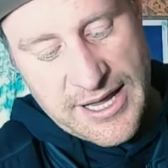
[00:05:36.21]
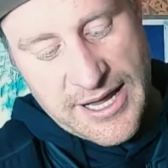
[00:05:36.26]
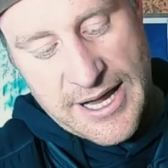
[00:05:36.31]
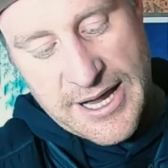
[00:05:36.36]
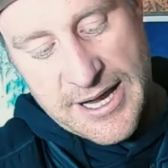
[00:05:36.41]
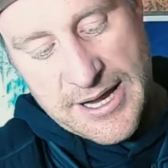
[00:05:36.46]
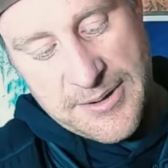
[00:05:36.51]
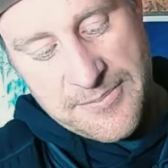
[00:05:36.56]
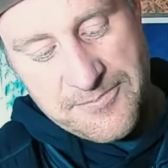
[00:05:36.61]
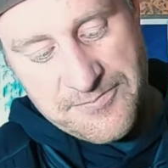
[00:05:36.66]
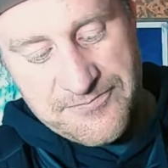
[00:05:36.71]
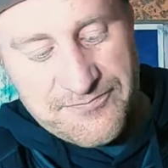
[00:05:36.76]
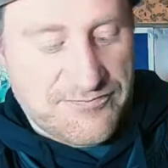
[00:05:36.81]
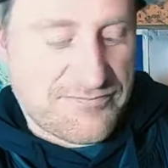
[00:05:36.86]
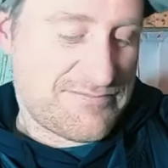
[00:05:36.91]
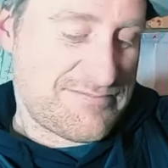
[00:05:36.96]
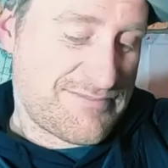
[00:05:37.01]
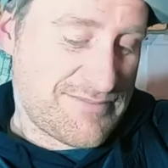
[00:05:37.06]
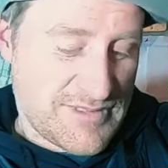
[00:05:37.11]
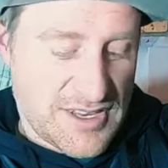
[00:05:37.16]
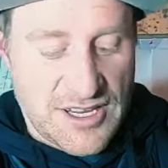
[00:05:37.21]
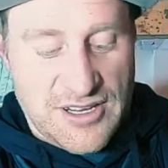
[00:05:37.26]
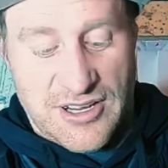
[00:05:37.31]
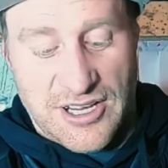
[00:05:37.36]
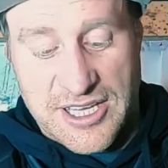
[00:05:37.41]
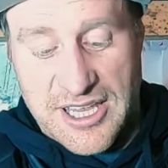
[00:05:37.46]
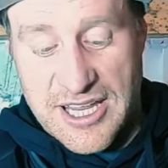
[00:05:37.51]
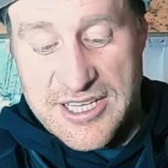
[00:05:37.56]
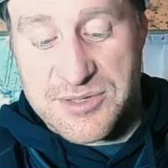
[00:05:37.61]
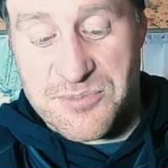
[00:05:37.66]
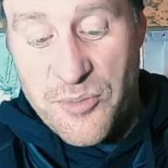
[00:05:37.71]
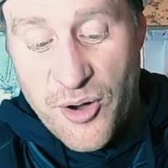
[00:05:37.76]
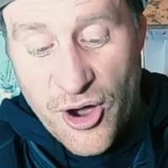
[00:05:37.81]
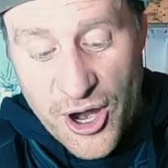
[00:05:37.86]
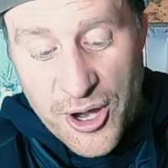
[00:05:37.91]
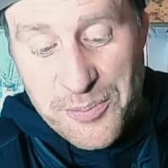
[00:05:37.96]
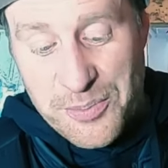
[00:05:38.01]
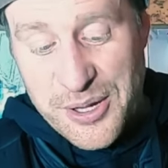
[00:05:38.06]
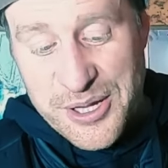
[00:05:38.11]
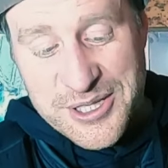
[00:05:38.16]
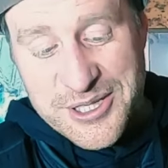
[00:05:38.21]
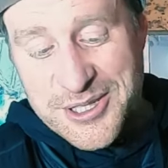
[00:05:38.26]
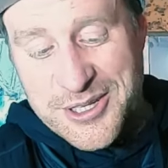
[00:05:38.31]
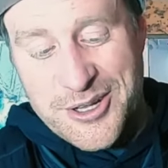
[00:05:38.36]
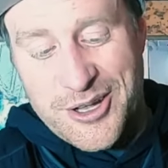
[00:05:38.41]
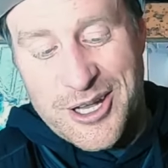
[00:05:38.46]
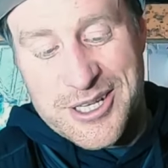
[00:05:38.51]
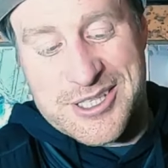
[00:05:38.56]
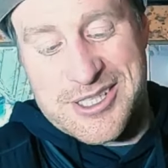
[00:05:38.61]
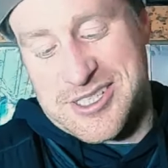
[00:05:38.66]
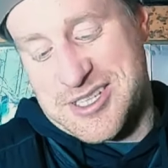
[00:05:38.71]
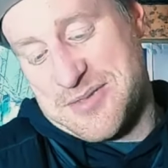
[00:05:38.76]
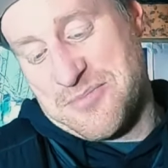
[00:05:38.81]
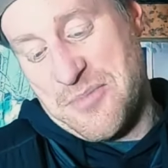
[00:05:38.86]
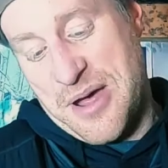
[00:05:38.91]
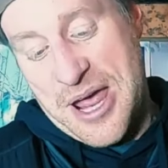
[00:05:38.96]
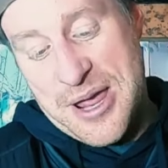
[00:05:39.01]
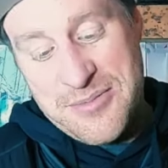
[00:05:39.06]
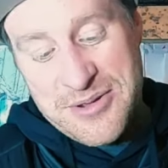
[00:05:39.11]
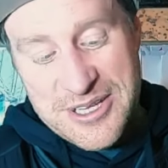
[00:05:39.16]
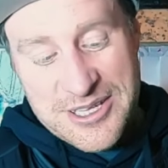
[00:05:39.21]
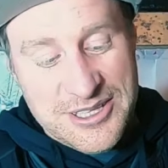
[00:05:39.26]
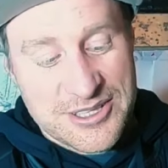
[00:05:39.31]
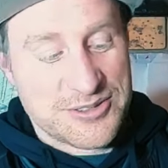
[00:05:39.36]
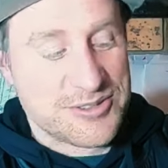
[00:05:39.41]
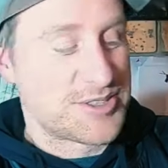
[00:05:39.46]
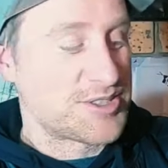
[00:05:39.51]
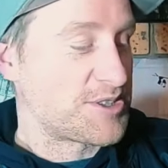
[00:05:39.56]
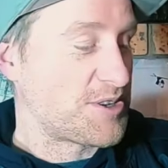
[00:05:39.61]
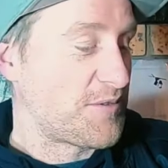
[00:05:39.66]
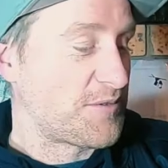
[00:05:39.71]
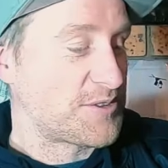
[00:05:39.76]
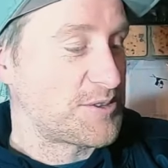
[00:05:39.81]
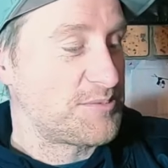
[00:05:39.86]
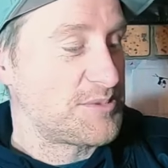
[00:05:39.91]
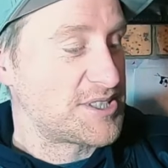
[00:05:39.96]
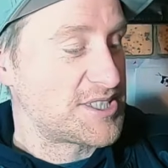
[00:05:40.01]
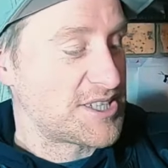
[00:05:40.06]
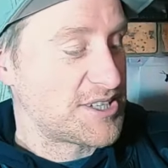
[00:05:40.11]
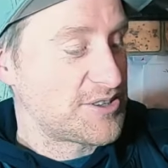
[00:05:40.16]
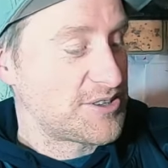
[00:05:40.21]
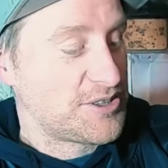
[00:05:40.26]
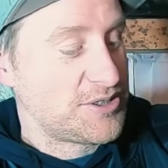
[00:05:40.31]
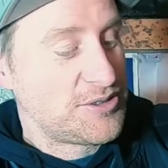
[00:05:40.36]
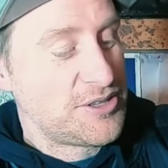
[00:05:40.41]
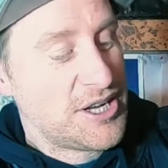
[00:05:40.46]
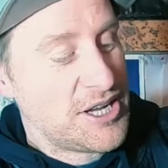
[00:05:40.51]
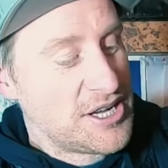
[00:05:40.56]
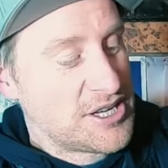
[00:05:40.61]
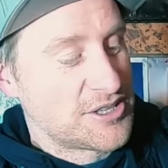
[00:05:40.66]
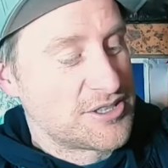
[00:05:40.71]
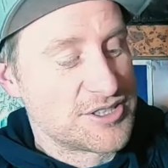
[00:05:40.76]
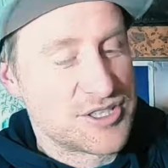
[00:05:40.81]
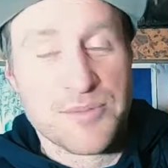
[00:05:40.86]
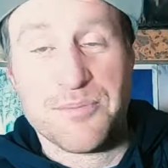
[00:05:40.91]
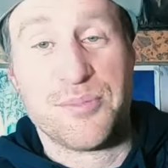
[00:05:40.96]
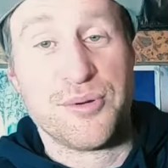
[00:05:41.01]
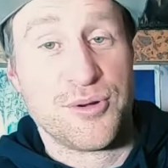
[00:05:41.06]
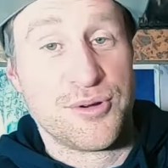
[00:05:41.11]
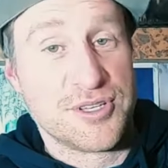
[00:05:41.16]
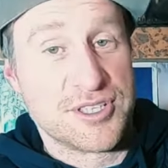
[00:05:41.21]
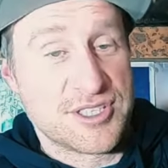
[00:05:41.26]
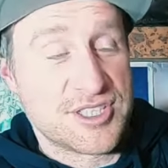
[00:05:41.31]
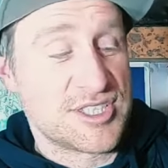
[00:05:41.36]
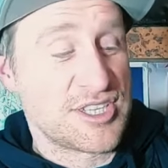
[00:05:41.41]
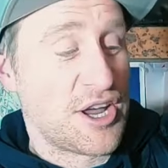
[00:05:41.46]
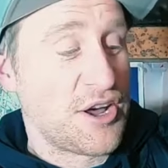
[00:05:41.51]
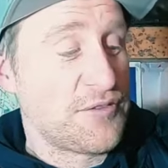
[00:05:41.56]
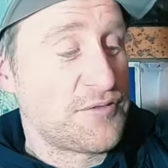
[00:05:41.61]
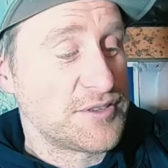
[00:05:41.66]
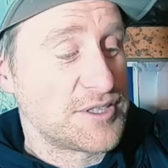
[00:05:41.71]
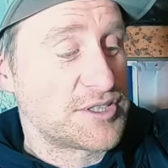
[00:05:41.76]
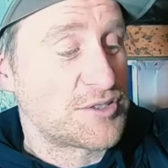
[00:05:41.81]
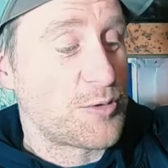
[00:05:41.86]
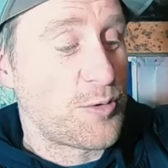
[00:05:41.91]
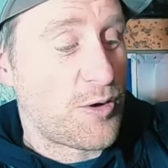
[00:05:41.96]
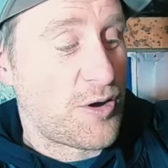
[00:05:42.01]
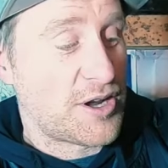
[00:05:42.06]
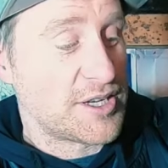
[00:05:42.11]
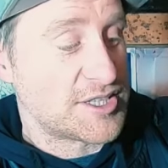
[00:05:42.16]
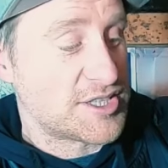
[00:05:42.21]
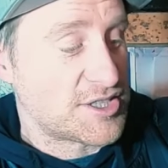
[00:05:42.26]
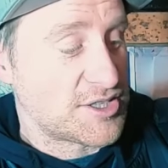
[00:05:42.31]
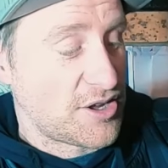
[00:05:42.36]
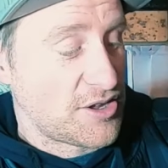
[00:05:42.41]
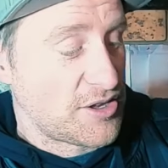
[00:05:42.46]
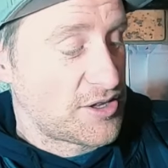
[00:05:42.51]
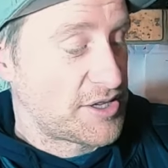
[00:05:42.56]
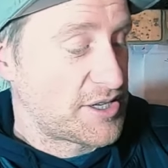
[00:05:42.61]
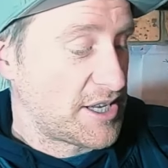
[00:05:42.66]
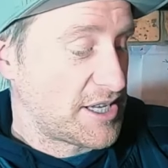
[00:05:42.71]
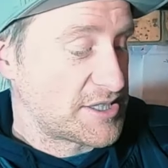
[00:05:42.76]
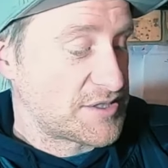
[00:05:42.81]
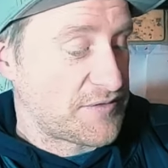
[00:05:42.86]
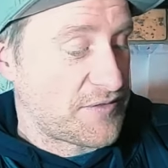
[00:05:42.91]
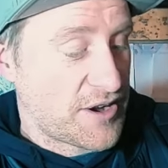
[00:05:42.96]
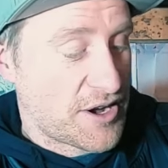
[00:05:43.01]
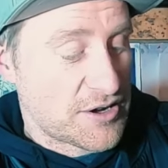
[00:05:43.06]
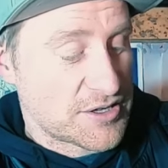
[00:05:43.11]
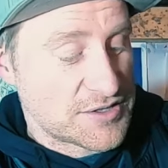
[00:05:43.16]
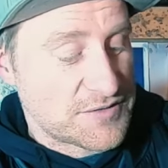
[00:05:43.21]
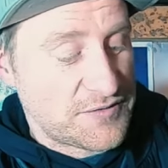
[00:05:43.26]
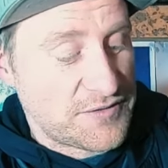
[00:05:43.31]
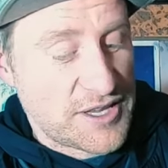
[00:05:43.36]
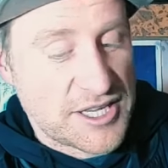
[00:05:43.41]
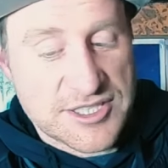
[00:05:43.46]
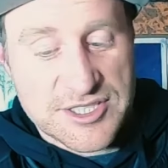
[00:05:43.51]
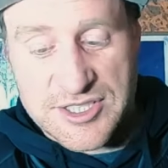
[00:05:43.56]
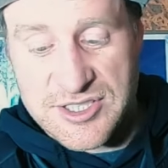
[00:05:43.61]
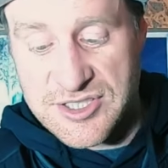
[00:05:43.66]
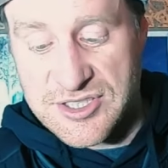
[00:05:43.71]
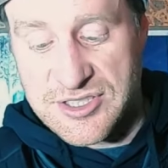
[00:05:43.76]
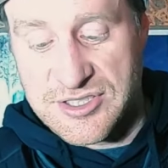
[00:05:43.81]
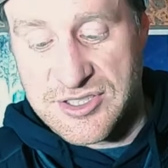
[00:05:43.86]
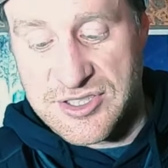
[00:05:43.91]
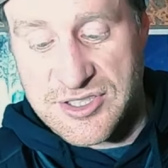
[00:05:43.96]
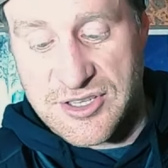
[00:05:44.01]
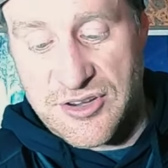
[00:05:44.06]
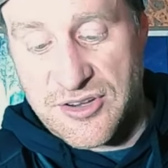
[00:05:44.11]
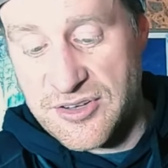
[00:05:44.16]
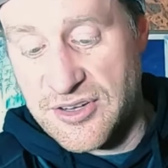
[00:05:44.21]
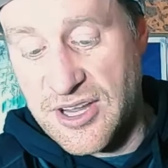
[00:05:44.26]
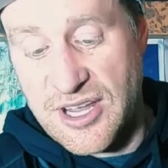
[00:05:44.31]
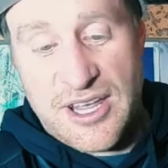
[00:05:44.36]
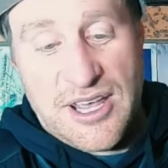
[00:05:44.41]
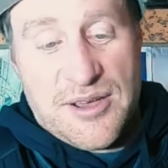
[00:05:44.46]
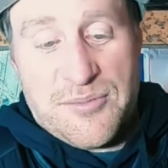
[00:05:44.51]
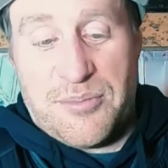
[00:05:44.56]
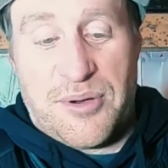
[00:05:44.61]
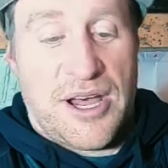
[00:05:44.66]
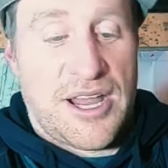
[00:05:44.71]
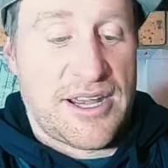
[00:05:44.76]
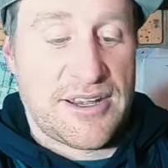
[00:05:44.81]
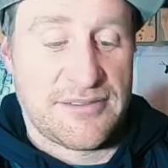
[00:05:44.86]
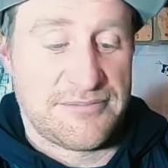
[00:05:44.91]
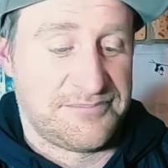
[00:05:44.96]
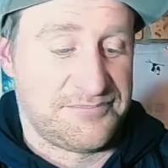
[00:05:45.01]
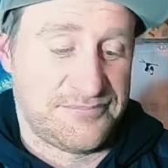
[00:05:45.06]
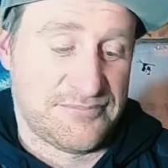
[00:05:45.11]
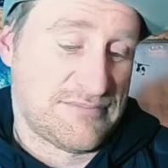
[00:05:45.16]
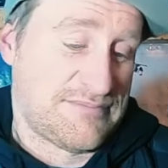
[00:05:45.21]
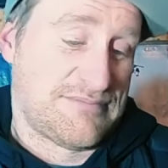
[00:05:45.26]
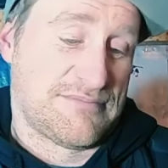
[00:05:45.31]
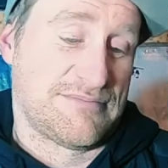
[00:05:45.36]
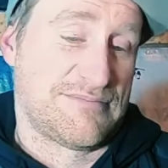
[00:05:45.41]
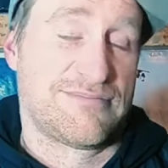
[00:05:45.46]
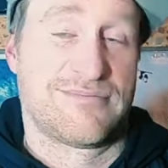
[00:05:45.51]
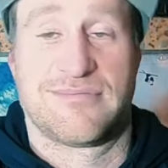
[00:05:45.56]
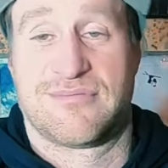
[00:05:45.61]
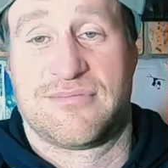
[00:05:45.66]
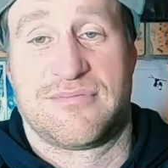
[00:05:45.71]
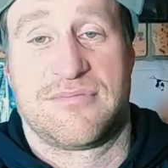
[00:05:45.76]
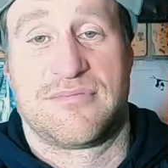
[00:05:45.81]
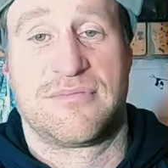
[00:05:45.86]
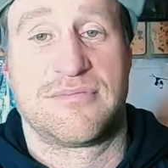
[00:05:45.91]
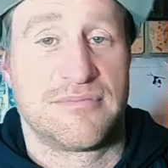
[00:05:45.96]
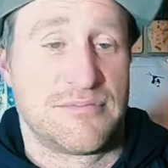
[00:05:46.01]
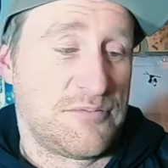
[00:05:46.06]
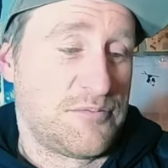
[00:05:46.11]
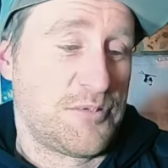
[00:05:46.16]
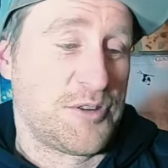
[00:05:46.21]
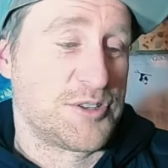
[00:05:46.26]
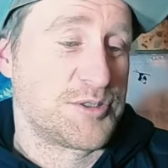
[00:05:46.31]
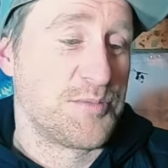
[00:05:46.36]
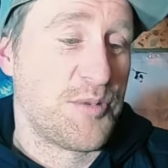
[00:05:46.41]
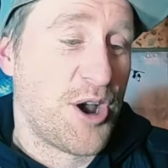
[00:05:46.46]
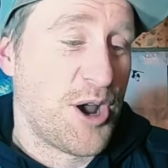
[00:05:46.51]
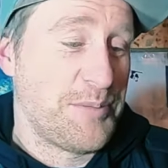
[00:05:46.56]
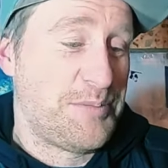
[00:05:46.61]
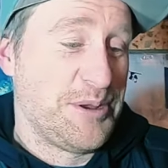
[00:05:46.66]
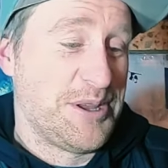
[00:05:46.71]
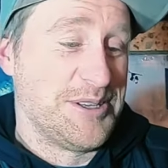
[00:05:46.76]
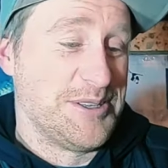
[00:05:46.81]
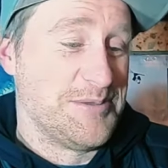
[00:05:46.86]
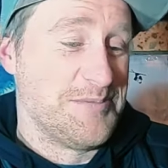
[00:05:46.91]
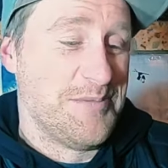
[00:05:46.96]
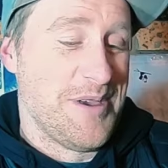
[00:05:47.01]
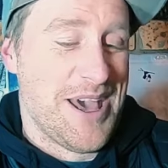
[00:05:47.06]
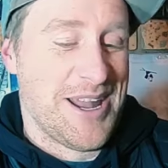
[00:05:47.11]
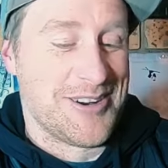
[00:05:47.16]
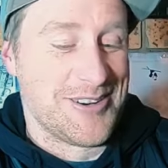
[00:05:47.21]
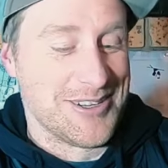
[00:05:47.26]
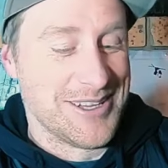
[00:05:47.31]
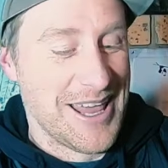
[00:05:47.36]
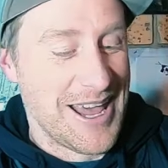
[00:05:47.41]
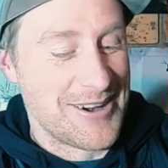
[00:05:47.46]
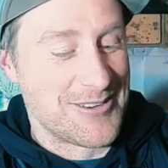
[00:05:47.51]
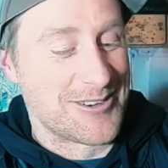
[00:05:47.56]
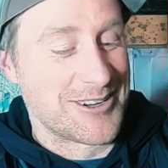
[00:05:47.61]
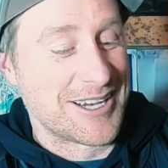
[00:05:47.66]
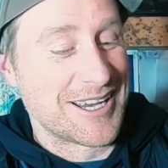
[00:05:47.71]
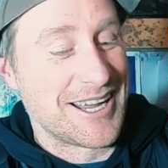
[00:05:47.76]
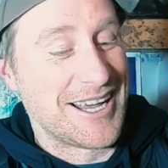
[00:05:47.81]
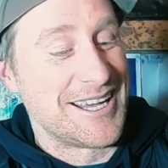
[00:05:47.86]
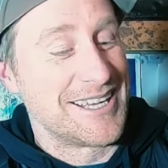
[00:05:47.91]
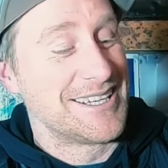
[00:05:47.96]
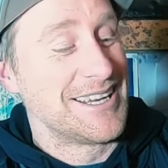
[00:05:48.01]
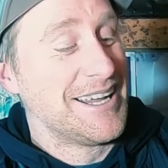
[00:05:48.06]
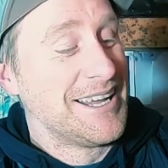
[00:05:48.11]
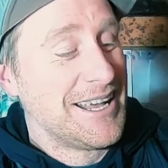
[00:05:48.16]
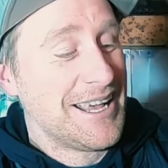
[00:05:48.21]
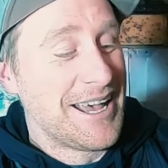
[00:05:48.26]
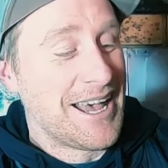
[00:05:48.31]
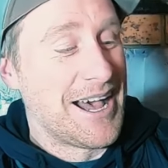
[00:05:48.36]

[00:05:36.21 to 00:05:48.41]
I guess my opinion, I like to see maybe a little softer material because the boot itself is quite solid as far as flex is concerned, but what's my opinion matter in that regard?